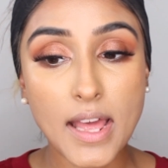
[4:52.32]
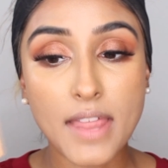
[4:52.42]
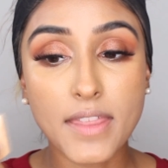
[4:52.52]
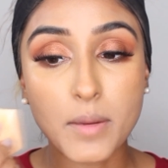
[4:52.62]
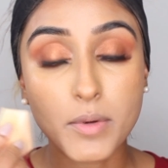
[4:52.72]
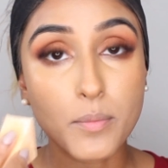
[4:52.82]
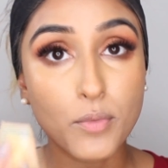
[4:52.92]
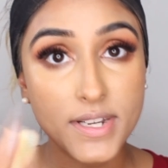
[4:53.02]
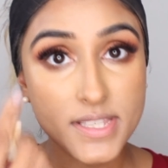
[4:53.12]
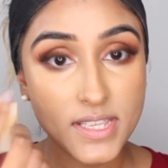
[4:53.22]
And then I'm going to
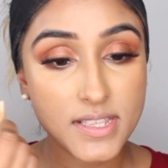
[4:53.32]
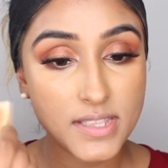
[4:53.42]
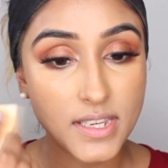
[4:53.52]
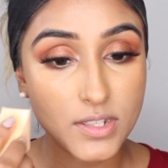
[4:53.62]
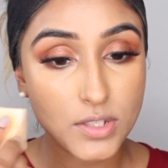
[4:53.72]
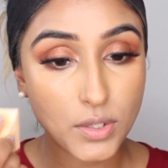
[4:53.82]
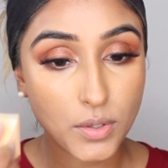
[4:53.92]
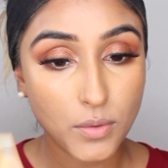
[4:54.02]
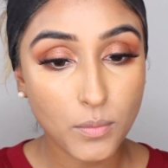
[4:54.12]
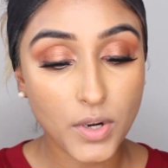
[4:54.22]
press this
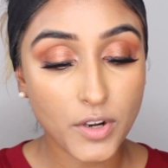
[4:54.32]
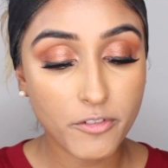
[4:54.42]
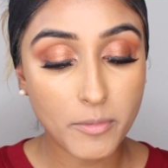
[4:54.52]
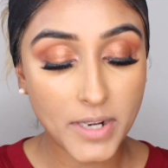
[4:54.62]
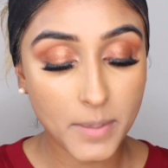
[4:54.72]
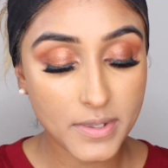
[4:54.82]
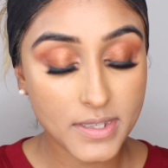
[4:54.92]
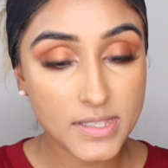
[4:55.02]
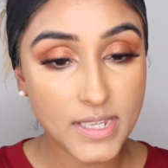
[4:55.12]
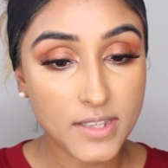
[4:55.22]
into where I've applied my
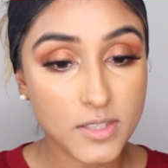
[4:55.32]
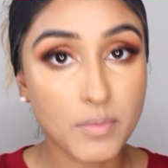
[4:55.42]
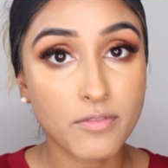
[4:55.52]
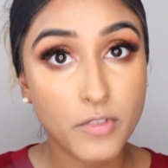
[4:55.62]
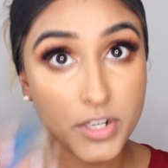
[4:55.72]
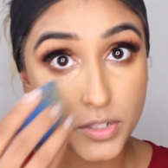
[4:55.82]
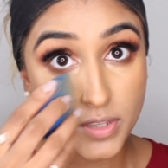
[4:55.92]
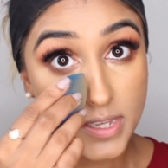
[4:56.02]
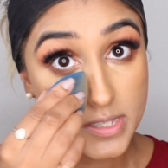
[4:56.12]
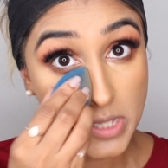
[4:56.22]
concealer. So before I do
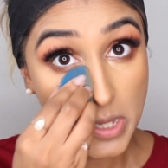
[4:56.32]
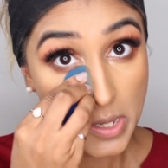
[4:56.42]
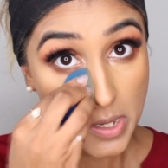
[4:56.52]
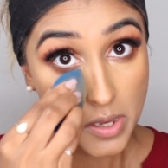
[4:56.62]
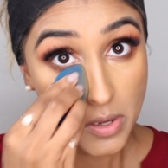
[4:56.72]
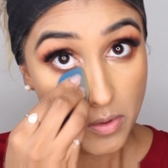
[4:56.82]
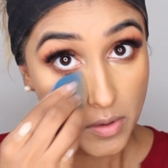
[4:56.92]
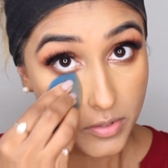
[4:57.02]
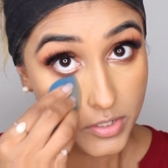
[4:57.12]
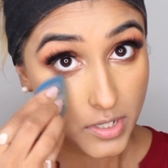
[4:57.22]
this,
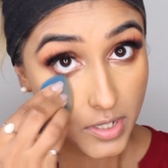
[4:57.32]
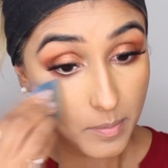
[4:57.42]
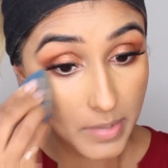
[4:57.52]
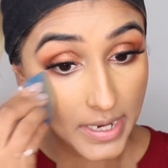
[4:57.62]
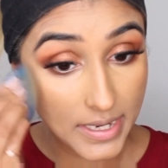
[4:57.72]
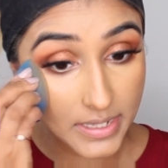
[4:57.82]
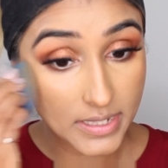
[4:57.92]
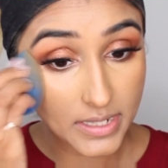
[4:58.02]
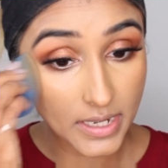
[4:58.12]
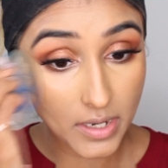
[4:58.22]
I'm just going to
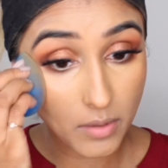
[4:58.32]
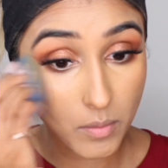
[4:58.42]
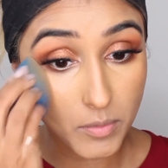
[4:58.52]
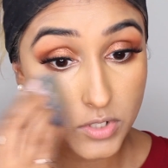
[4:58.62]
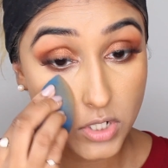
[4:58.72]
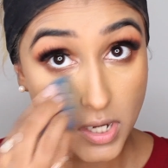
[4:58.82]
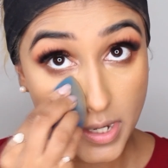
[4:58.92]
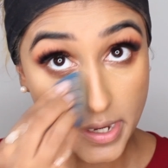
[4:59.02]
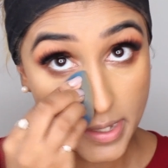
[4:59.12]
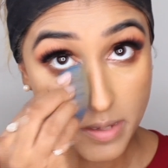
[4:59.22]
blend it one more
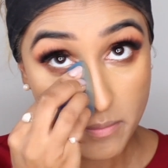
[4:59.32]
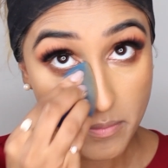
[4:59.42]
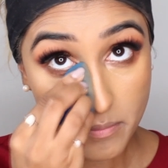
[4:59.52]
time.